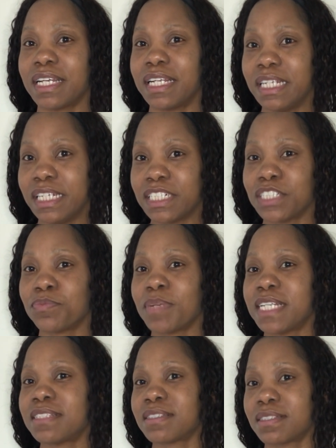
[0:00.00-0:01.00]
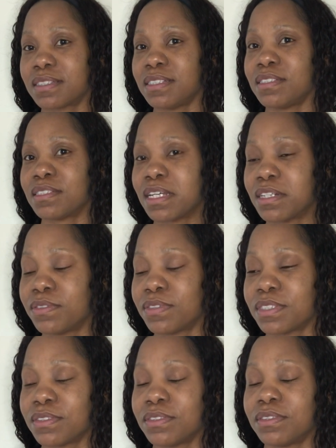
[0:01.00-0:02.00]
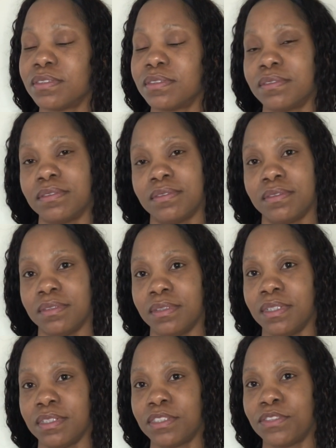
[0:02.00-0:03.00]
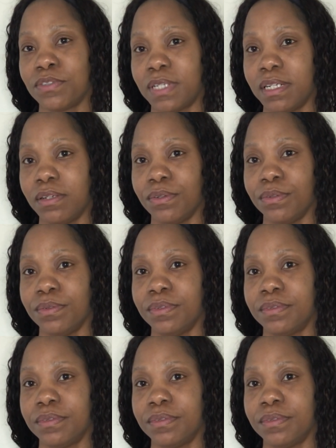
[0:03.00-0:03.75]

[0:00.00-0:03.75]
cleared my 16,000 student loan.